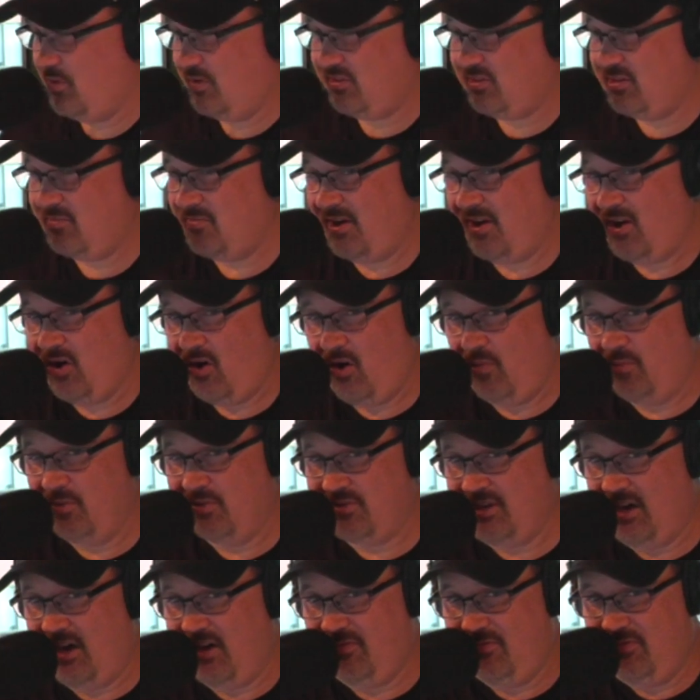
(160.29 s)
want to see my
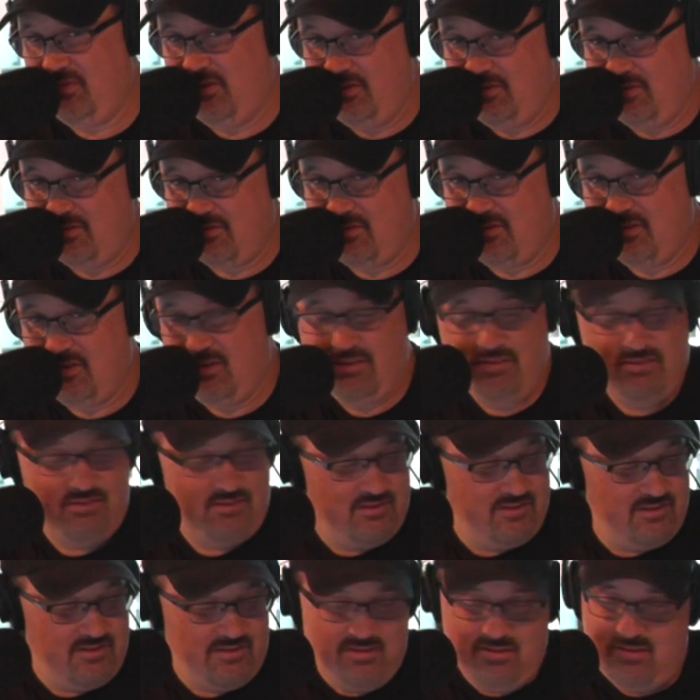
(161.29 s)
homeless outfit,
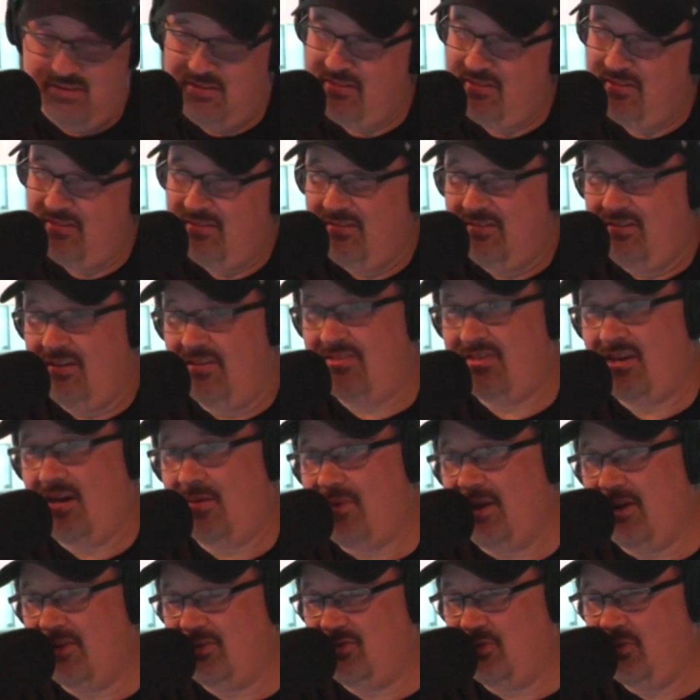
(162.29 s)
it's
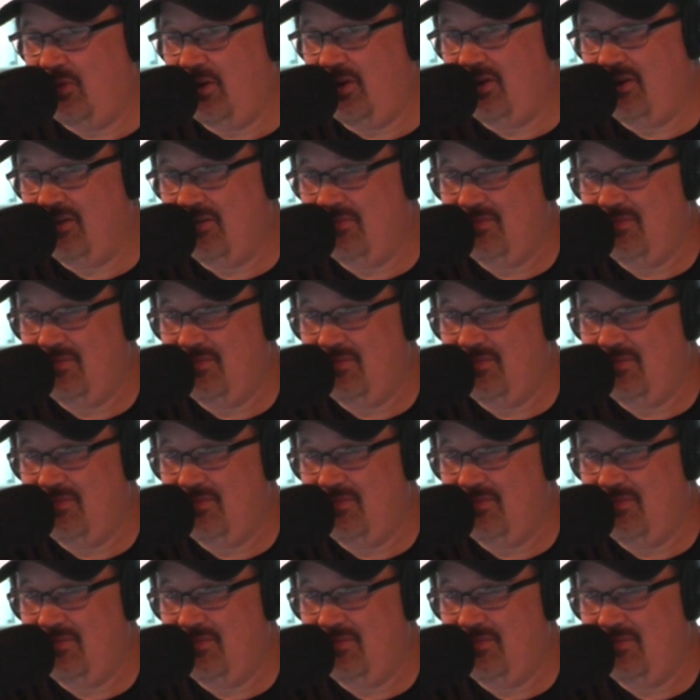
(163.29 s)
on my Twitter.